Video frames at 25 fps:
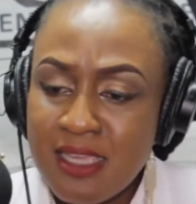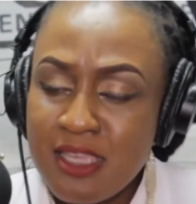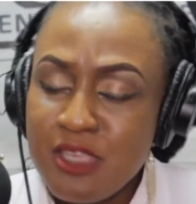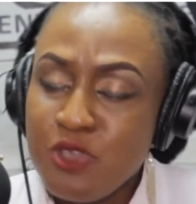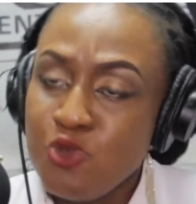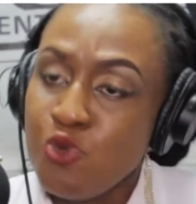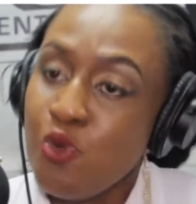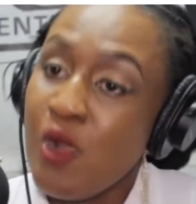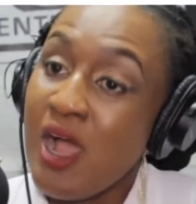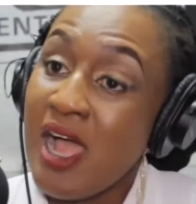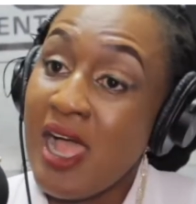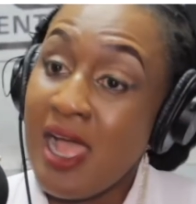
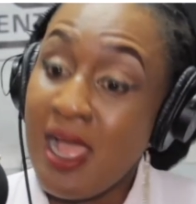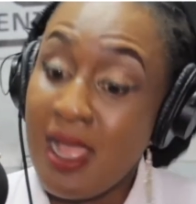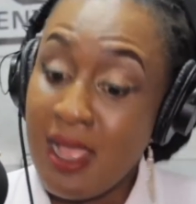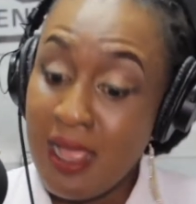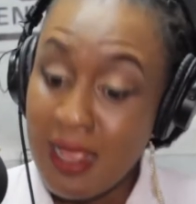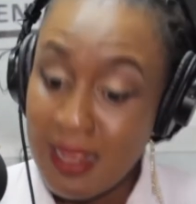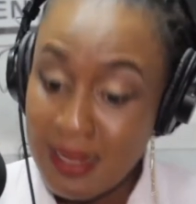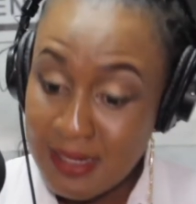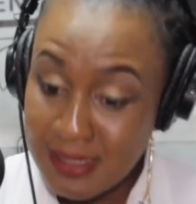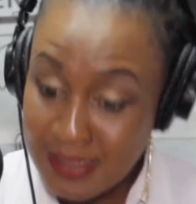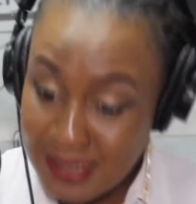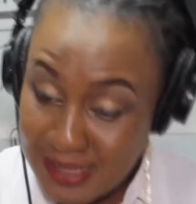you are
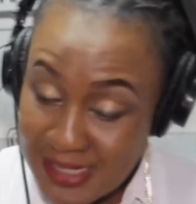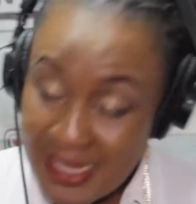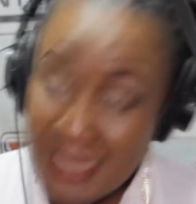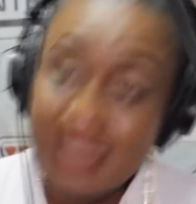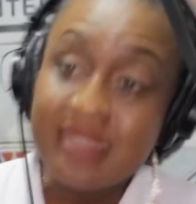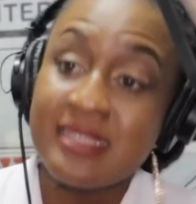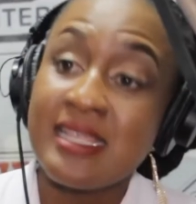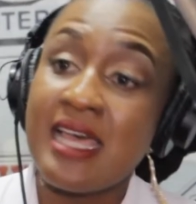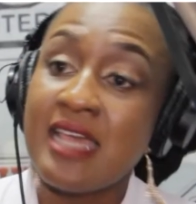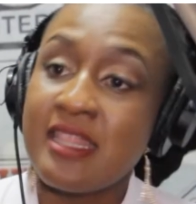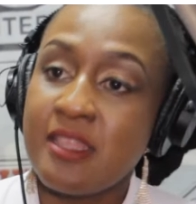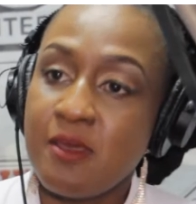
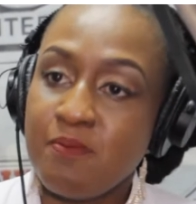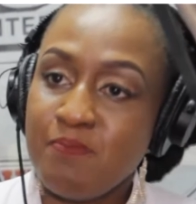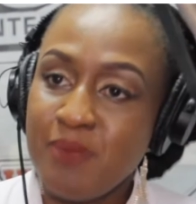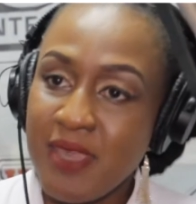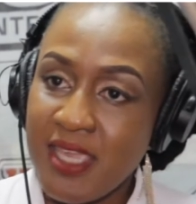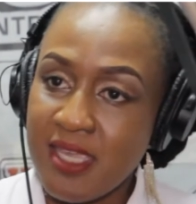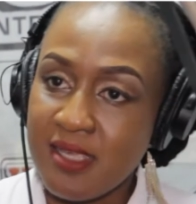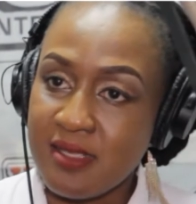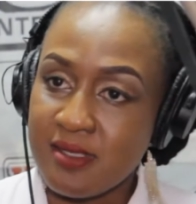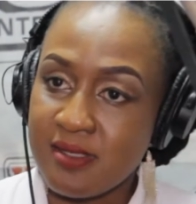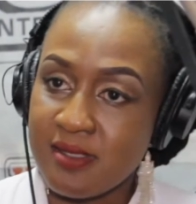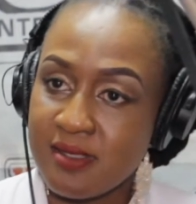just at the
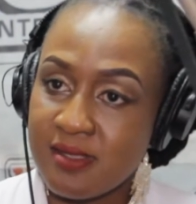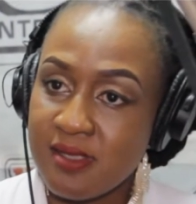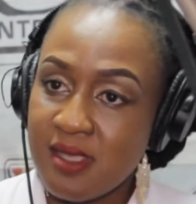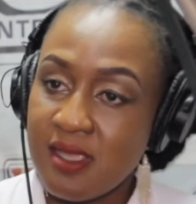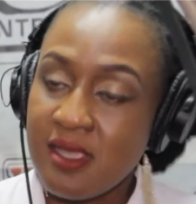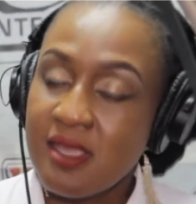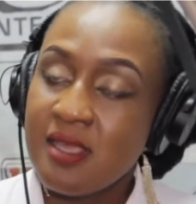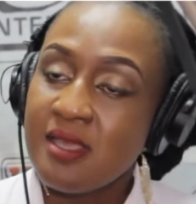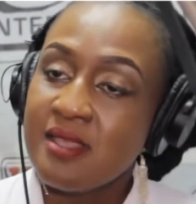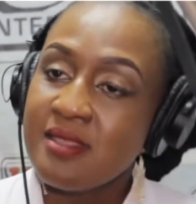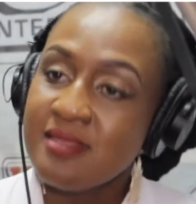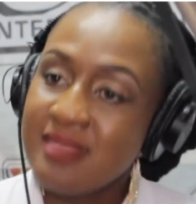base.
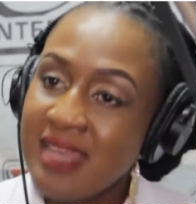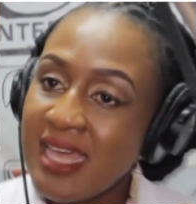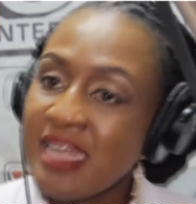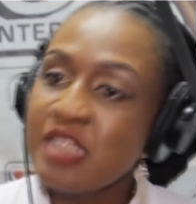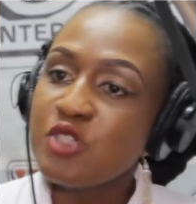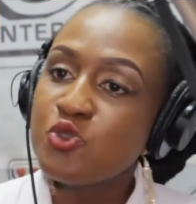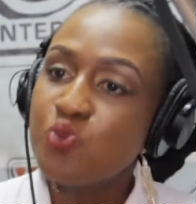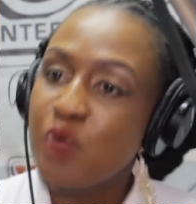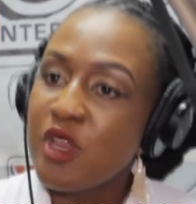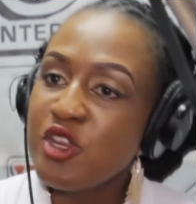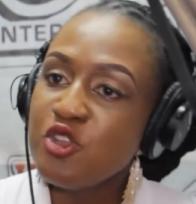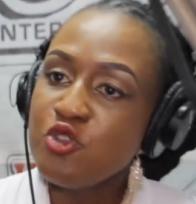That
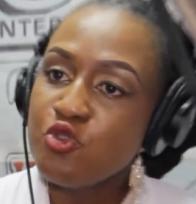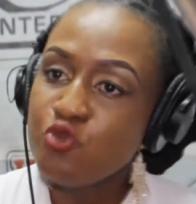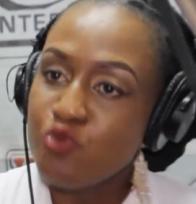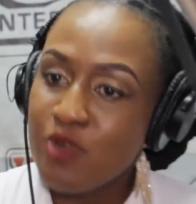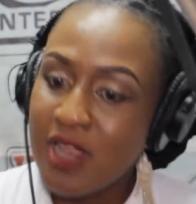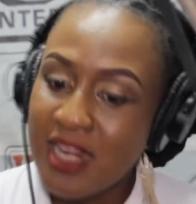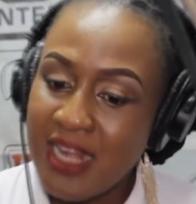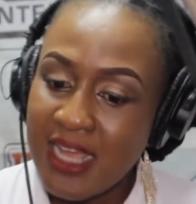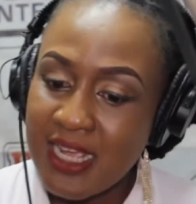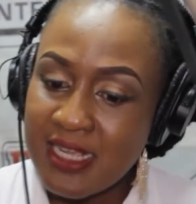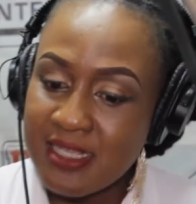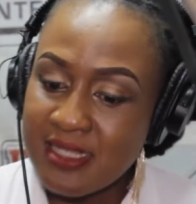is when you
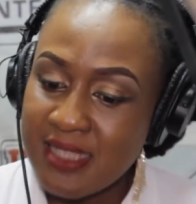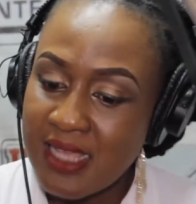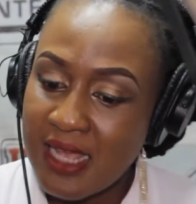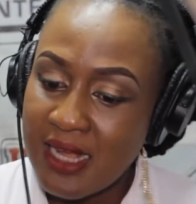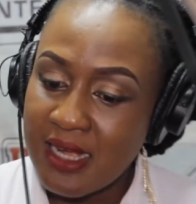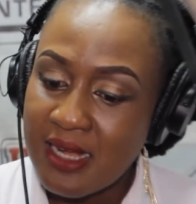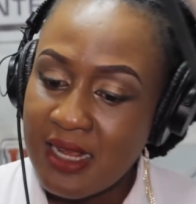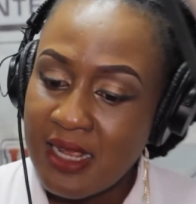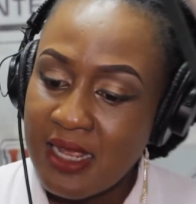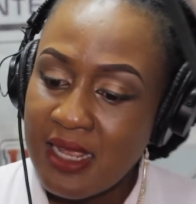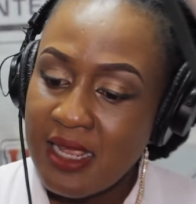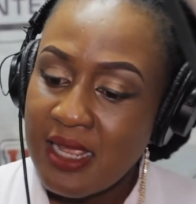realize
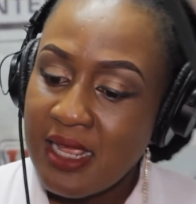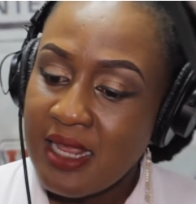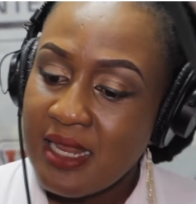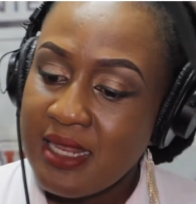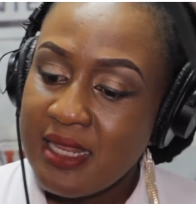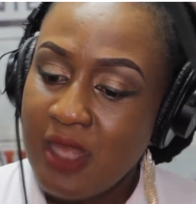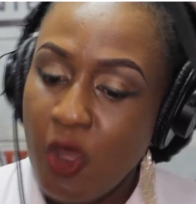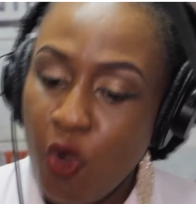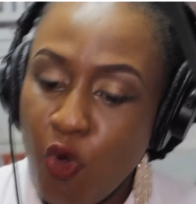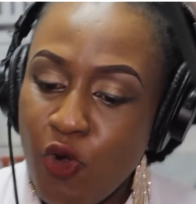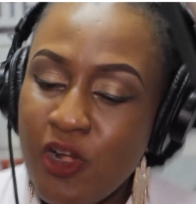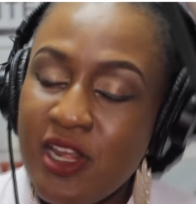that
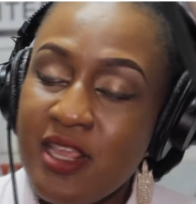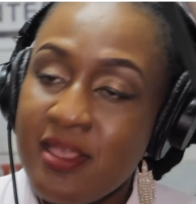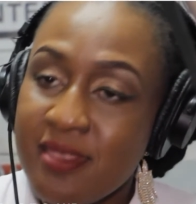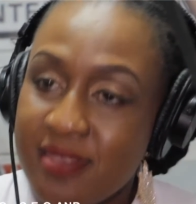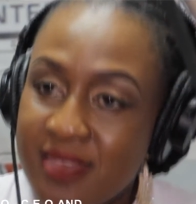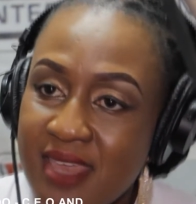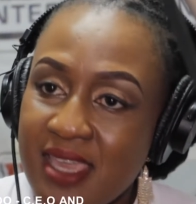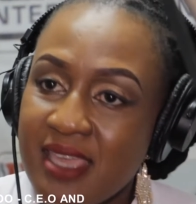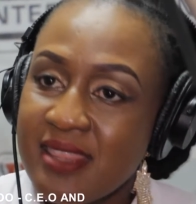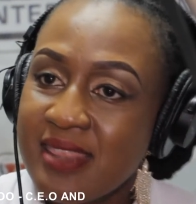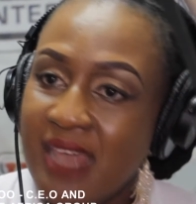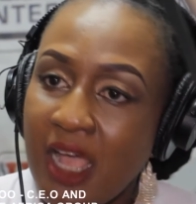the only
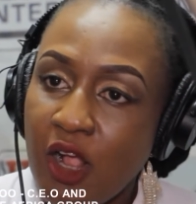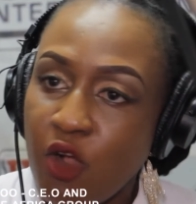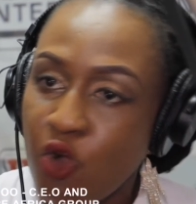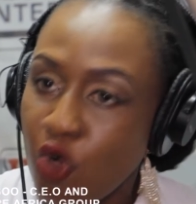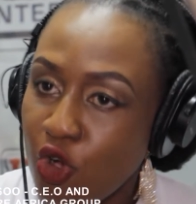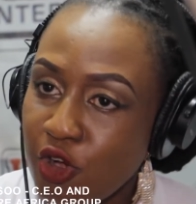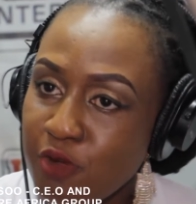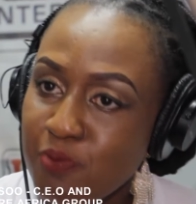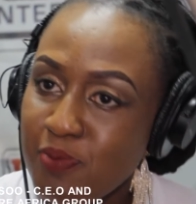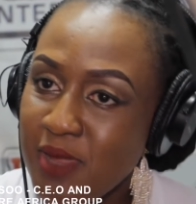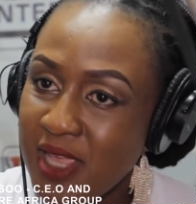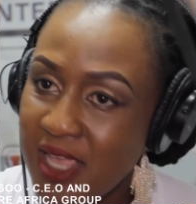thing that
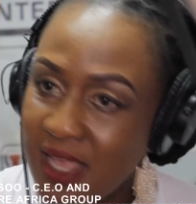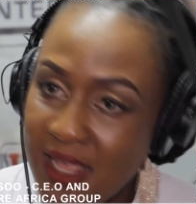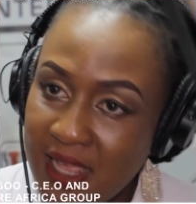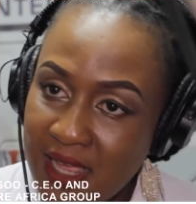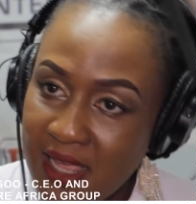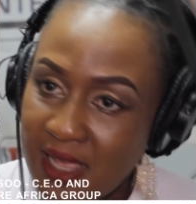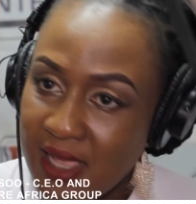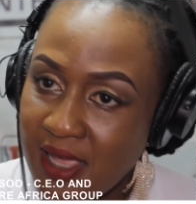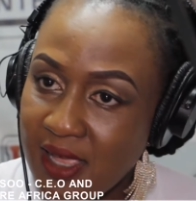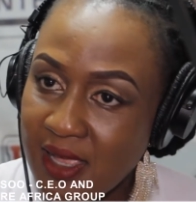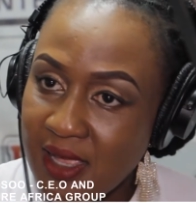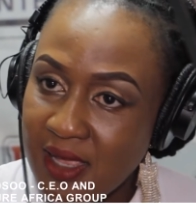got me
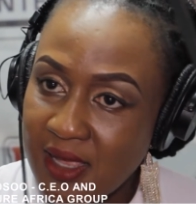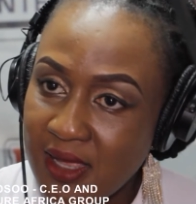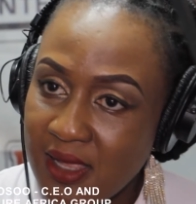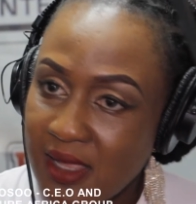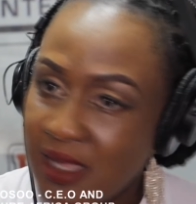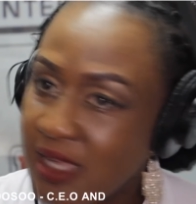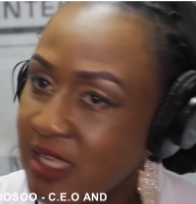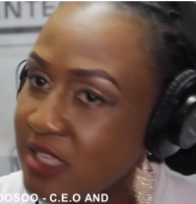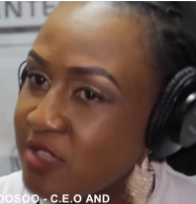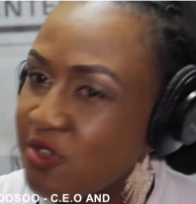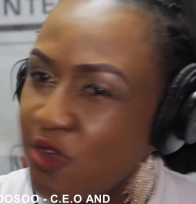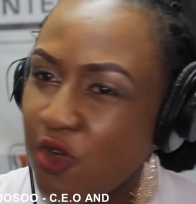here
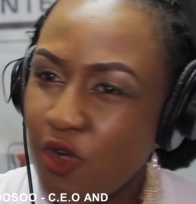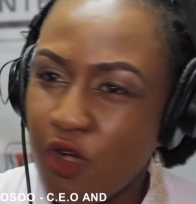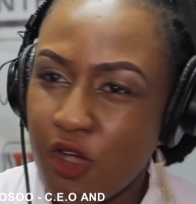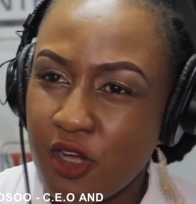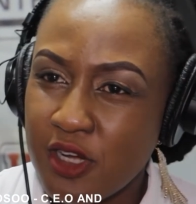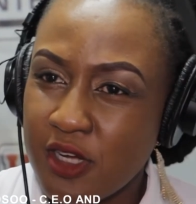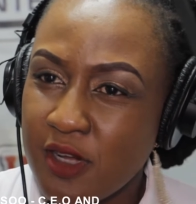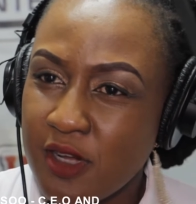is God.